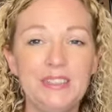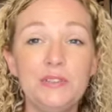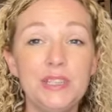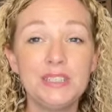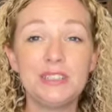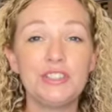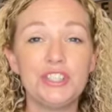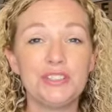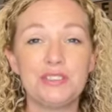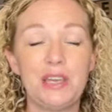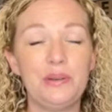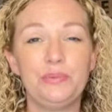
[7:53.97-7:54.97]
So this is
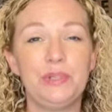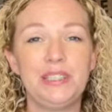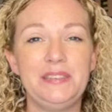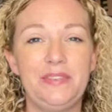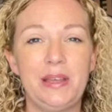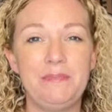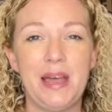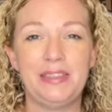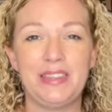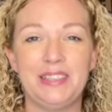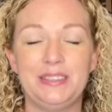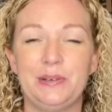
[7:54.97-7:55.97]
just a really fun
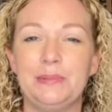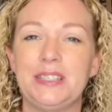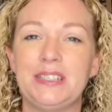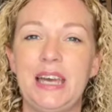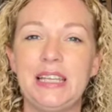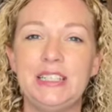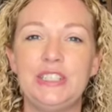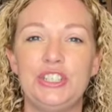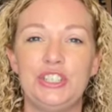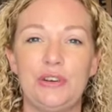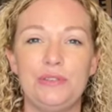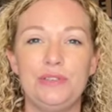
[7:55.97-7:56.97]
month, and so I'm excited to
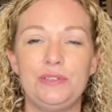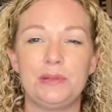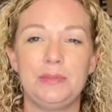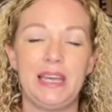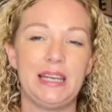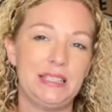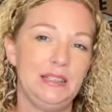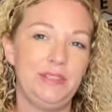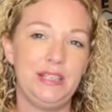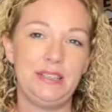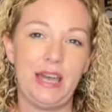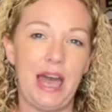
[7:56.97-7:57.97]
show you some of the
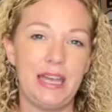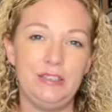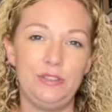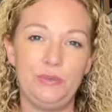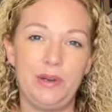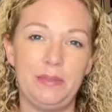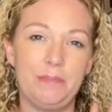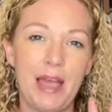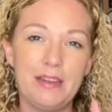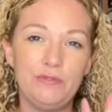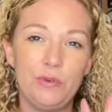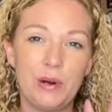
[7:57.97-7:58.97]
activities that I do with
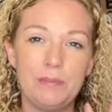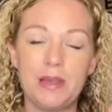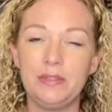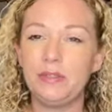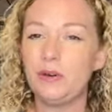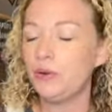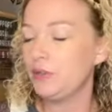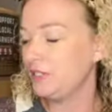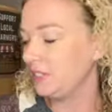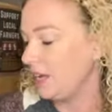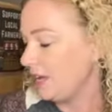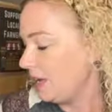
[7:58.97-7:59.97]
my 4-month-olds.